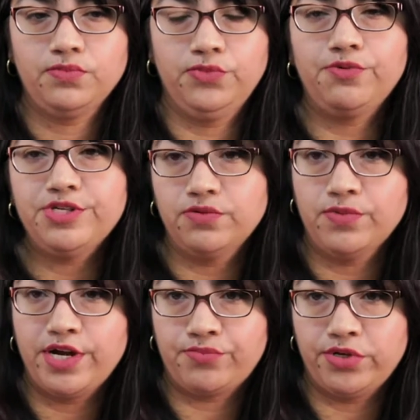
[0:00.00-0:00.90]
the reason
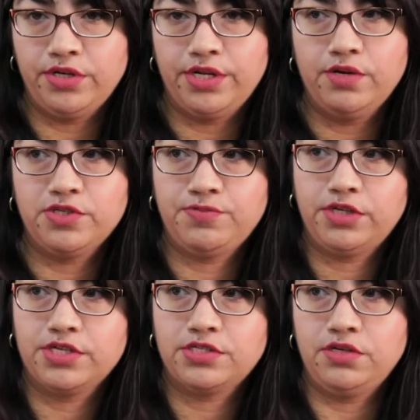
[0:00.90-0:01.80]
why I'm bringing it up is
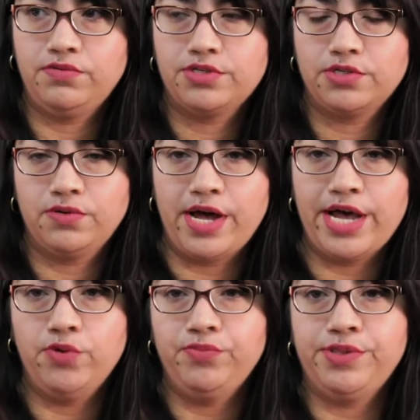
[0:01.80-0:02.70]
because it was so
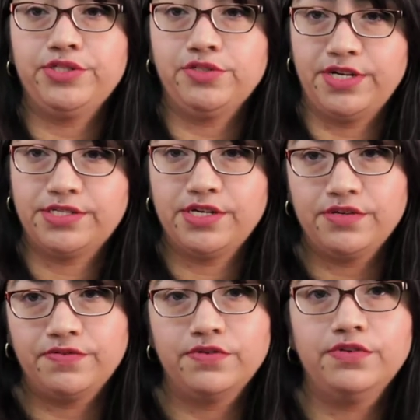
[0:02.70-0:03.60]
eye-opening to myself